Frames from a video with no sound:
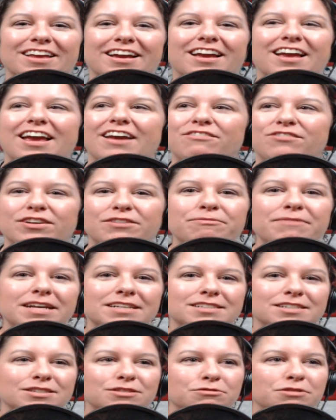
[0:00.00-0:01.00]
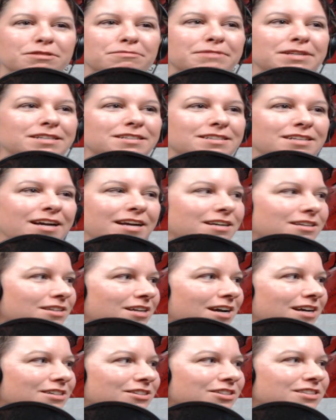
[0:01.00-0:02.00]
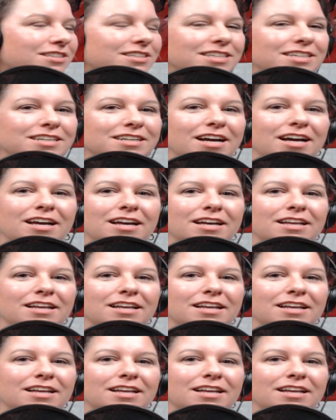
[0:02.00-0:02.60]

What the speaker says: Like if it messes with me psychologically,